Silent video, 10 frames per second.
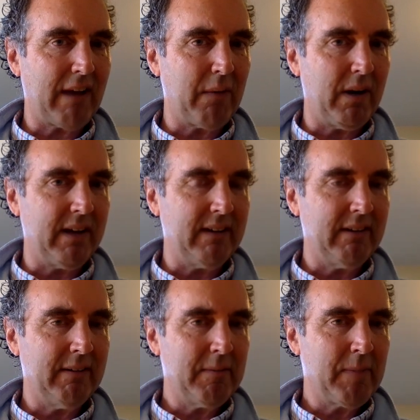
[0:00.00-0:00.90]

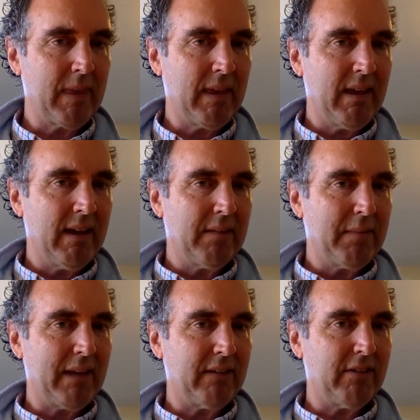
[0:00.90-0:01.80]
Taiwan,
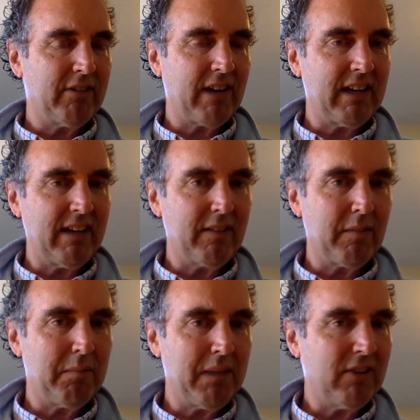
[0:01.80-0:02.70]
Mandarin
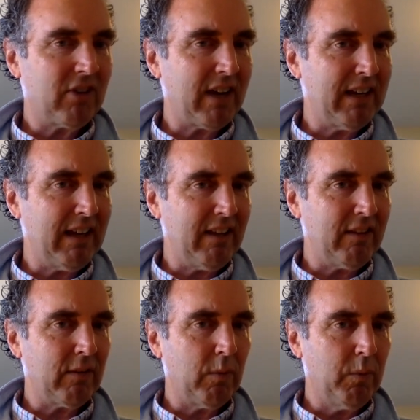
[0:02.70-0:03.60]
Chinese, Min
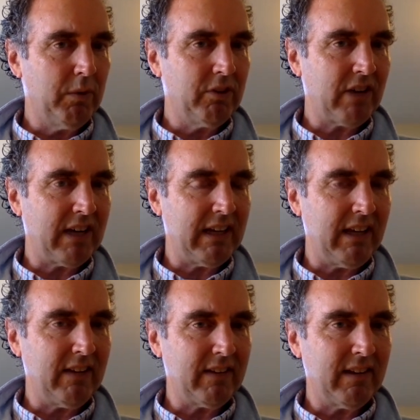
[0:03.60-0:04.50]
Chinese, Wu
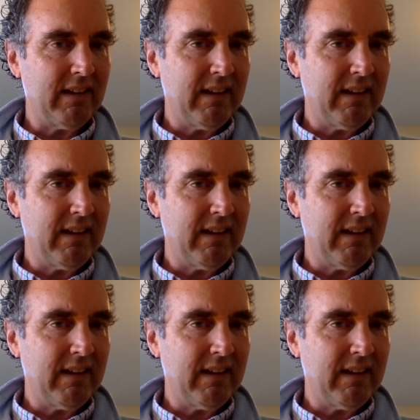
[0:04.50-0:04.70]
Chinese,